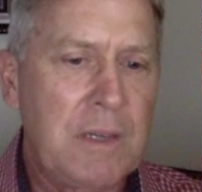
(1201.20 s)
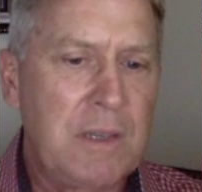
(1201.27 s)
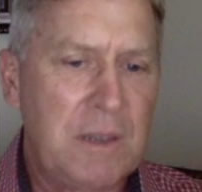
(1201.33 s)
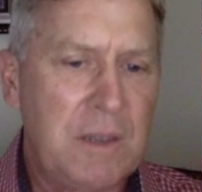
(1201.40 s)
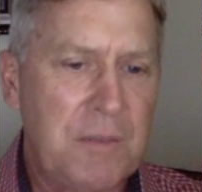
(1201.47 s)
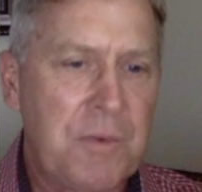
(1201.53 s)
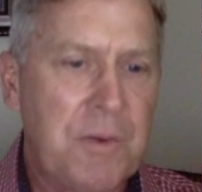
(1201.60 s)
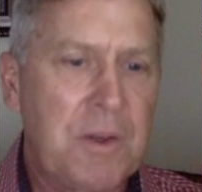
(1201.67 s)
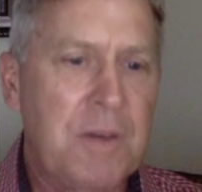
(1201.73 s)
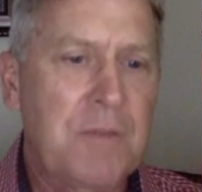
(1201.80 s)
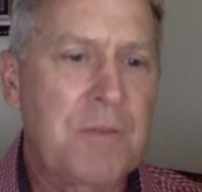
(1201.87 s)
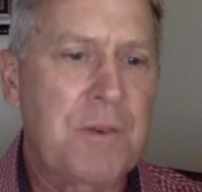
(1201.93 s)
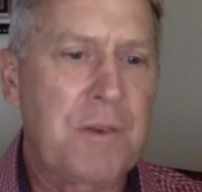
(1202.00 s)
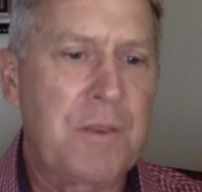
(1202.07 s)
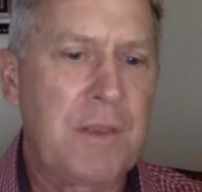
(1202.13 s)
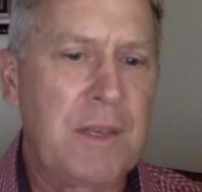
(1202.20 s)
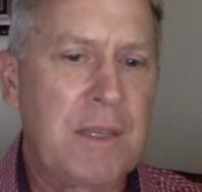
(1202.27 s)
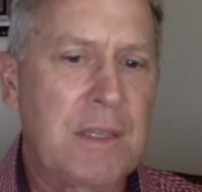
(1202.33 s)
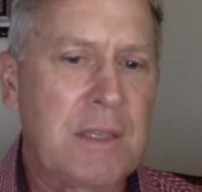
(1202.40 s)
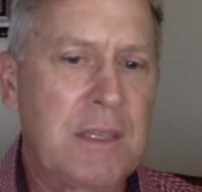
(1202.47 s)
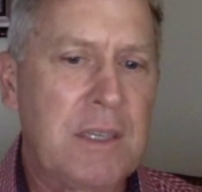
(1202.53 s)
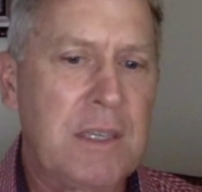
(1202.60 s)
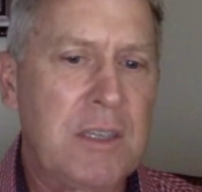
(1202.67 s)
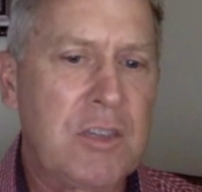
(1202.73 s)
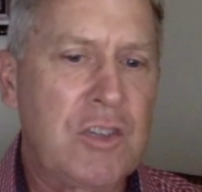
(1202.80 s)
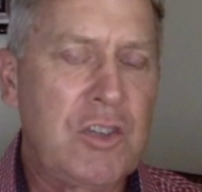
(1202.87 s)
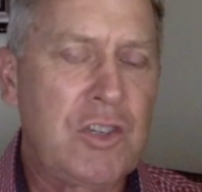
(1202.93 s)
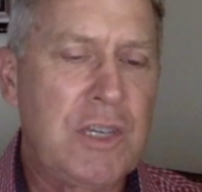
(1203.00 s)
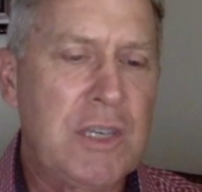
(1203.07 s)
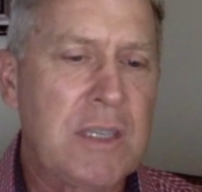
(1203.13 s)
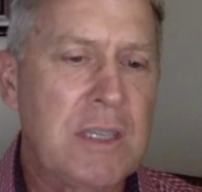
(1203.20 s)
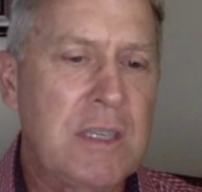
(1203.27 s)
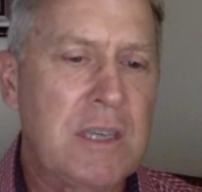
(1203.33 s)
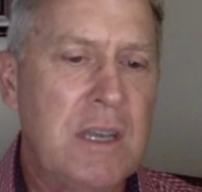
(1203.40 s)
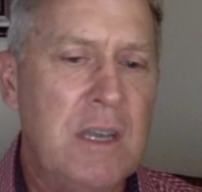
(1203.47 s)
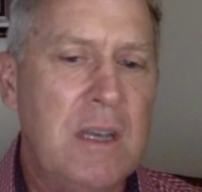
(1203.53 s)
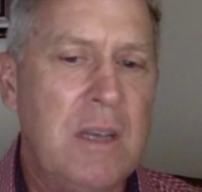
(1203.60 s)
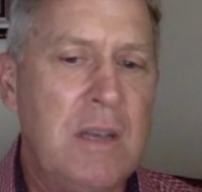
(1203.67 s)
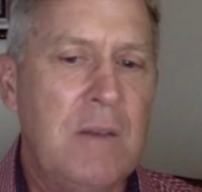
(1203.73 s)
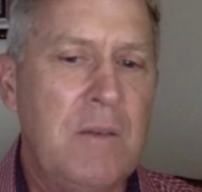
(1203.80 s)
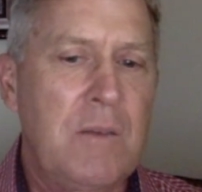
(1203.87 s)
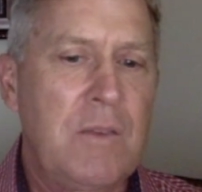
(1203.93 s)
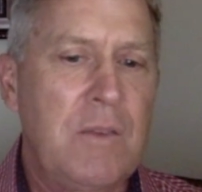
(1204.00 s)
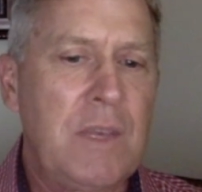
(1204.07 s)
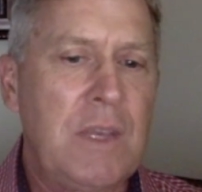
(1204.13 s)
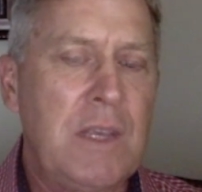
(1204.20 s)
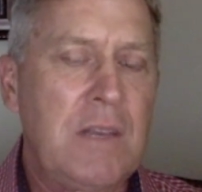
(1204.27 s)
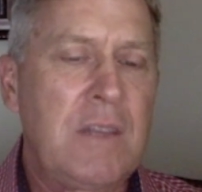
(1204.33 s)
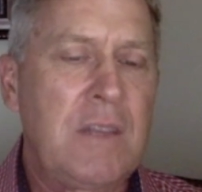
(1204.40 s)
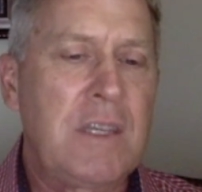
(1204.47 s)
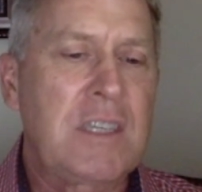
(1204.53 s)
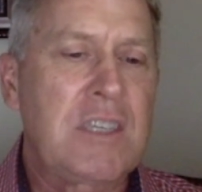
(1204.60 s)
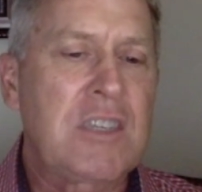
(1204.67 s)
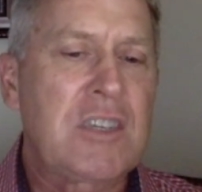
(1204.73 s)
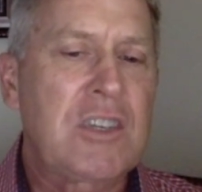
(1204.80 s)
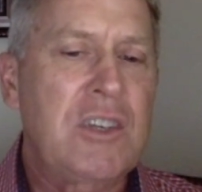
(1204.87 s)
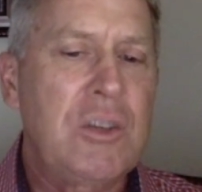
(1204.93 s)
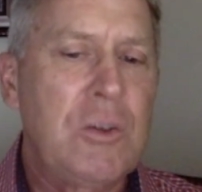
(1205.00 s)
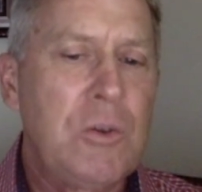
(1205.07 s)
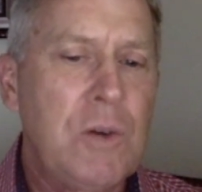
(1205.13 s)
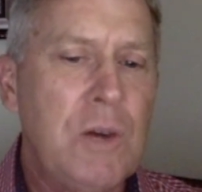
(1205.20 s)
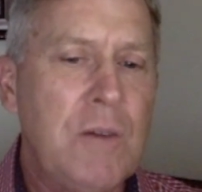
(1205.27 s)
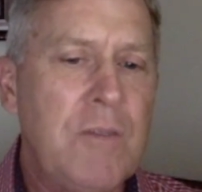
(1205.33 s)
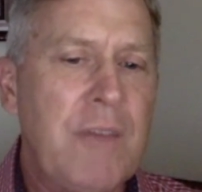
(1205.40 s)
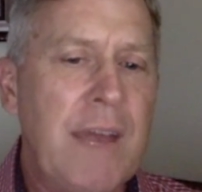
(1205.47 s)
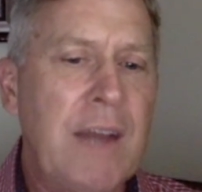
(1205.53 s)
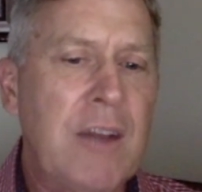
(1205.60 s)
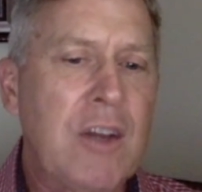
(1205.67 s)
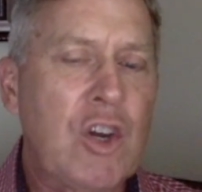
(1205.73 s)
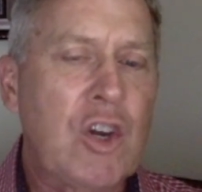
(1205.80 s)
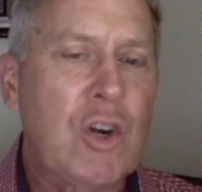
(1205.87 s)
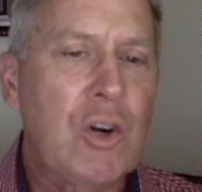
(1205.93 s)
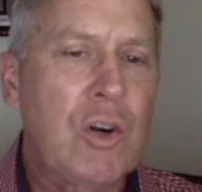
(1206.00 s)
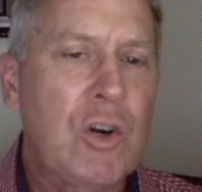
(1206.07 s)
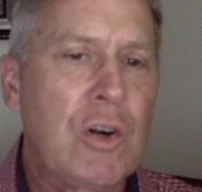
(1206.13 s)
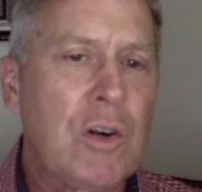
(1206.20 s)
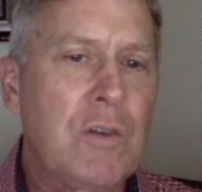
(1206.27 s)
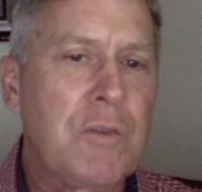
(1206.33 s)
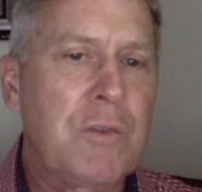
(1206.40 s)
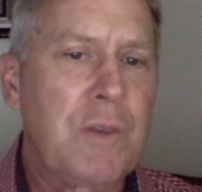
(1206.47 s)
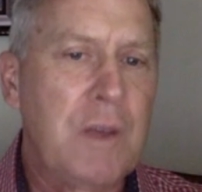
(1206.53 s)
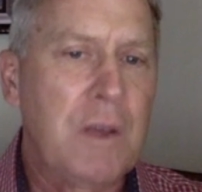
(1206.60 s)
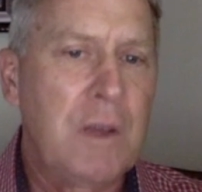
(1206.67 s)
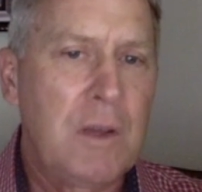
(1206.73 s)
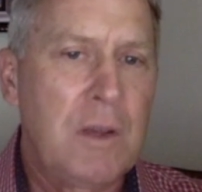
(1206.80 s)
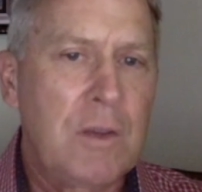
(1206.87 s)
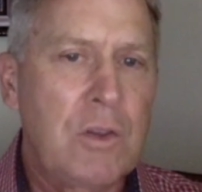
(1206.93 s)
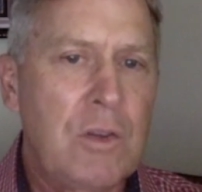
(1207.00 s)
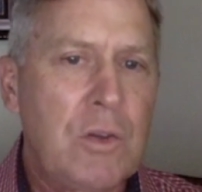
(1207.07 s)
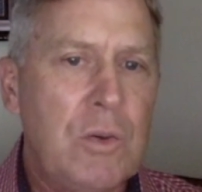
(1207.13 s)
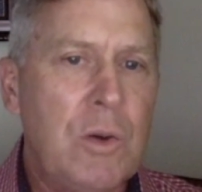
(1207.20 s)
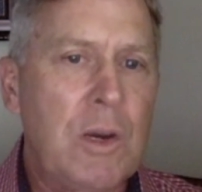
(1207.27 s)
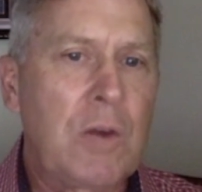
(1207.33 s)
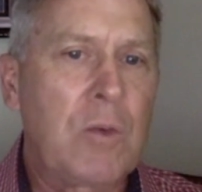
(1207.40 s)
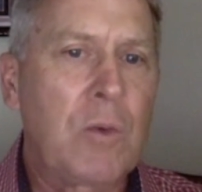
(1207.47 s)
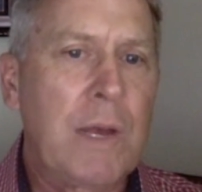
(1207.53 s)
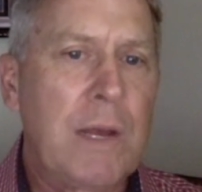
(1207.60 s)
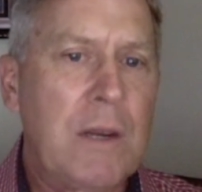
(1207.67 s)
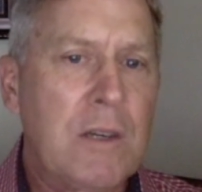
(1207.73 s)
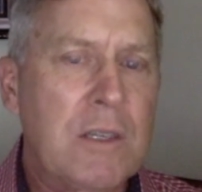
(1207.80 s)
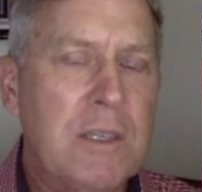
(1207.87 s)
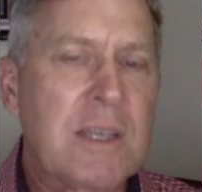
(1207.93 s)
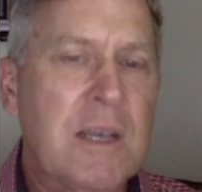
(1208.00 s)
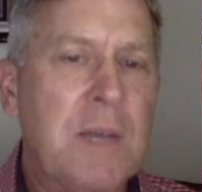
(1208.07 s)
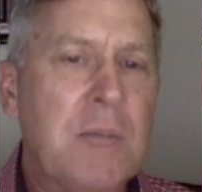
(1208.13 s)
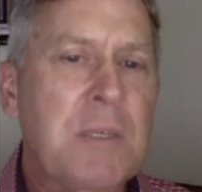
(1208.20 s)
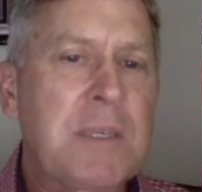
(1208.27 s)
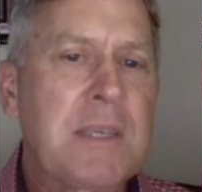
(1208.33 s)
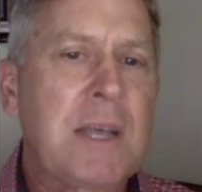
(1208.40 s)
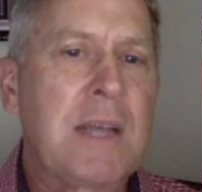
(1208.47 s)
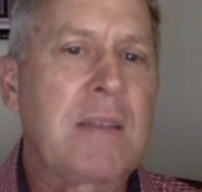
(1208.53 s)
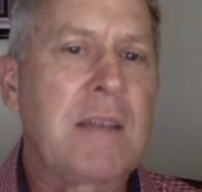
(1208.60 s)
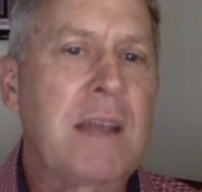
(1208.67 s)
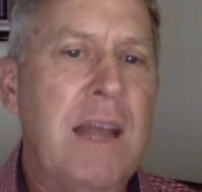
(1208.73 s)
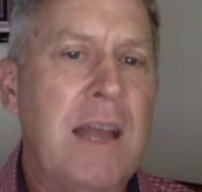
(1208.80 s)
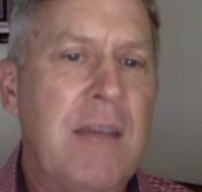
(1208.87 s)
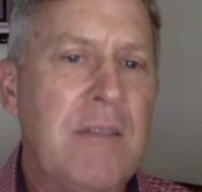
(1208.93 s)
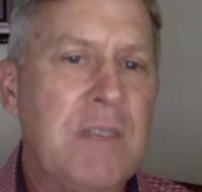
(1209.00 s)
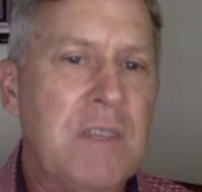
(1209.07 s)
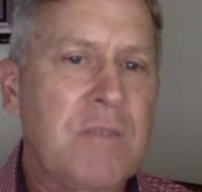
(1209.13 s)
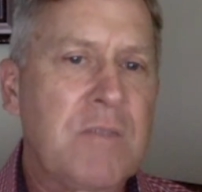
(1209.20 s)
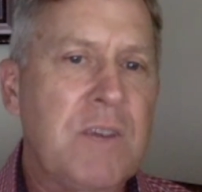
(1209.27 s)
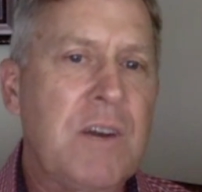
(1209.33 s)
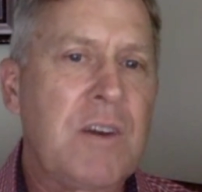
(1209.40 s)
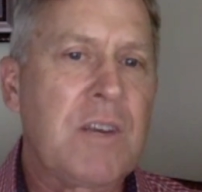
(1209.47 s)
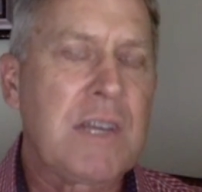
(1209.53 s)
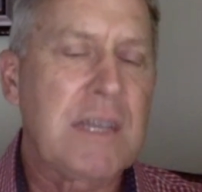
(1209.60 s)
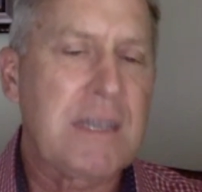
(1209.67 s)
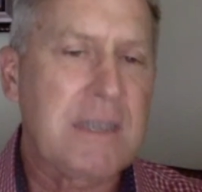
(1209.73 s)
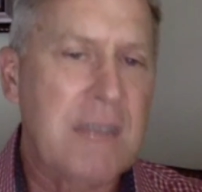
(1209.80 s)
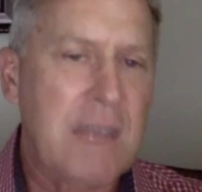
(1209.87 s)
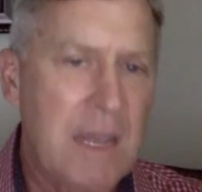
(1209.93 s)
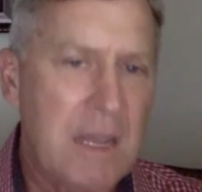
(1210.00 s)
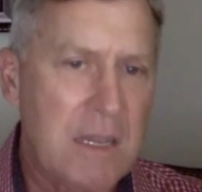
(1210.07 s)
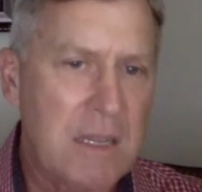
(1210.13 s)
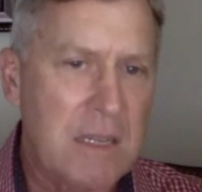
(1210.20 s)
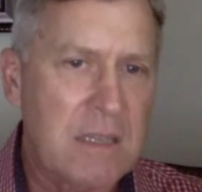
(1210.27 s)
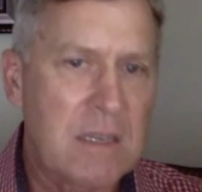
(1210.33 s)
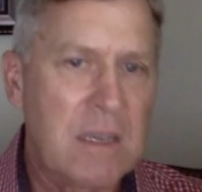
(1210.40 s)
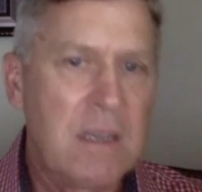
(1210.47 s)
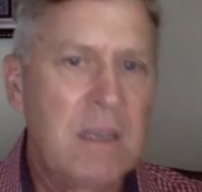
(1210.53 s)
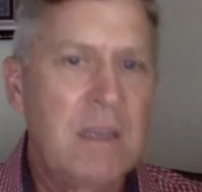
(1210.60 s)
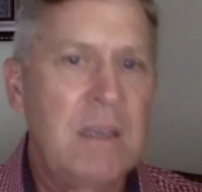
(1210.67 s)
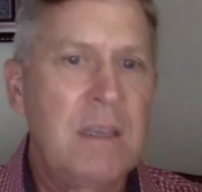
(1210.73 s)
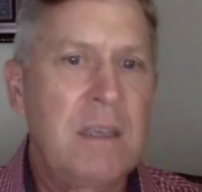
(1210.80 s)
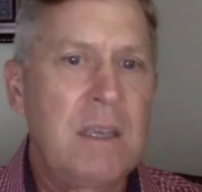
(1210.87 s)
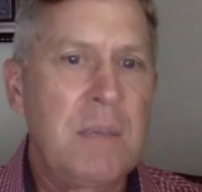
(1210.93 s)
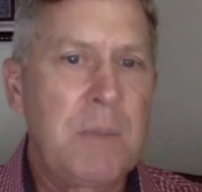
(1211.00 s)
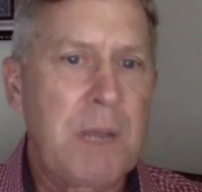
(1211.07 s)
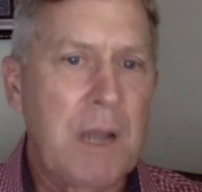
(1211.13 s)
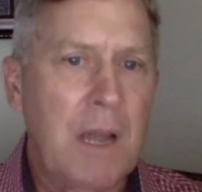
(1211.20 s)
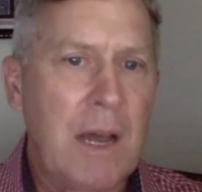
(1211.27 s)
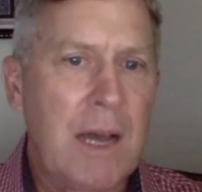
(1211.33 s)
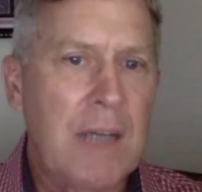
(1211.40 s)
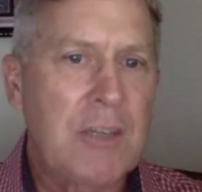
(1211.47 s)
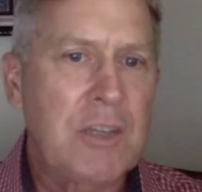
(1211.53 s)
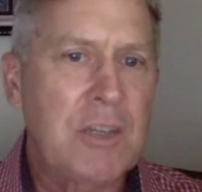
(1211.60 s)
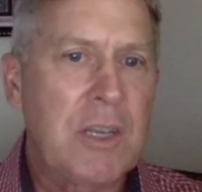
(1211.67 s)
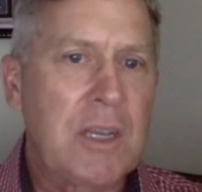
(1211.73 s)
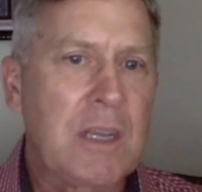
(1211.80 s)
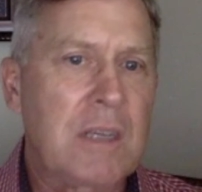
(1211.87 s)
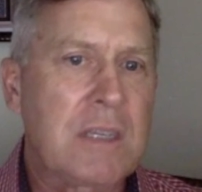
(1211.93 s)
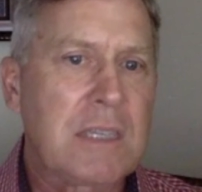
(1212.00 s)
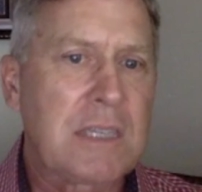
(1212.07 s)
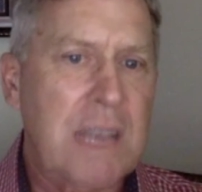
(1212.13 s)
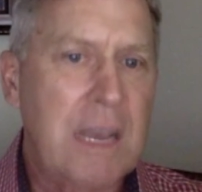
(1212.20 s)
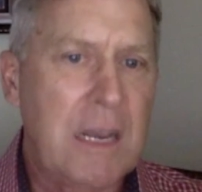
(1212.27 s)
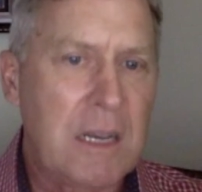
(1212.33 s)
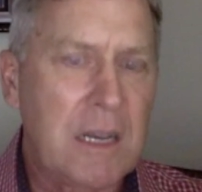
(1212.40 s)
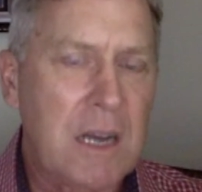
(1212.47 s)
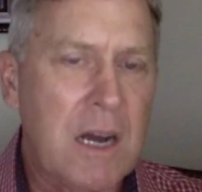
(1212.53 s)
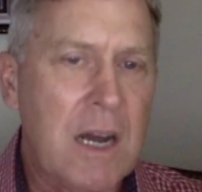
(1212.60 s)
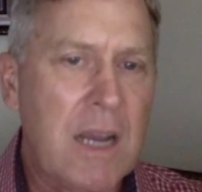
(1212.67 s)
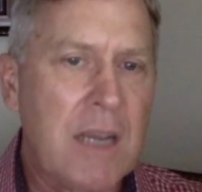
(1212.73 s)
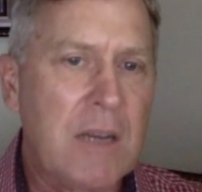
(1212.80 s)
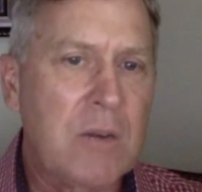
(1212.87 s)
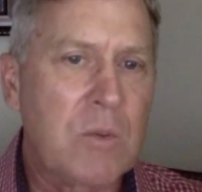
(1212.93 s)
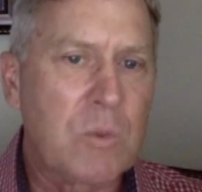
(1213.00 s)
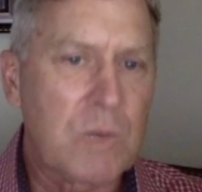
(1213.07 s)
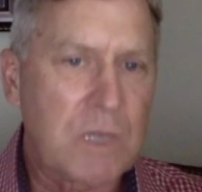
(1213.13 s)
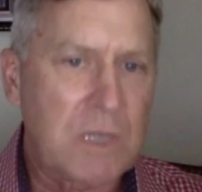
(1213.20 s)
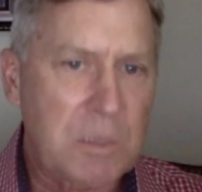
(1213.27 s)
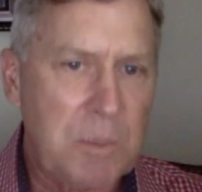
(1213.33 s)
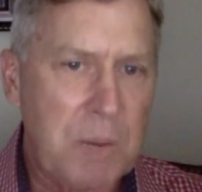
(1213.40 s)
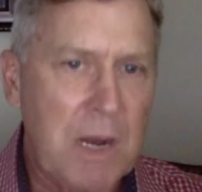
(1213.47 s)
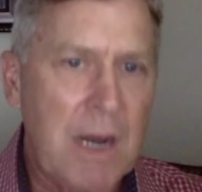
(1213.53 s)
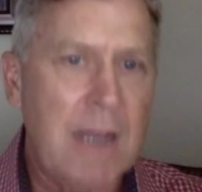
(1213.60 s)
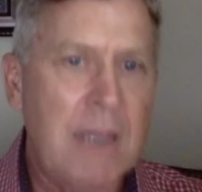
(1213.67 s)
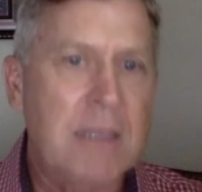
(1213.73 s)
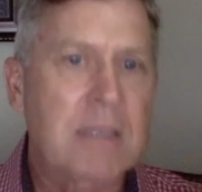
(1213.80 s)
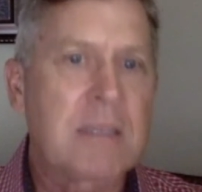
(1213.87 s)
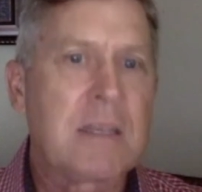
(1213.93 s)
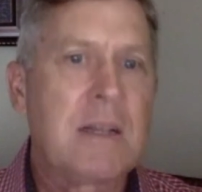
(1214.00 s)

different for this is just the, the skew of that curve to a greater subset that have this very intense immunologic cytokine response.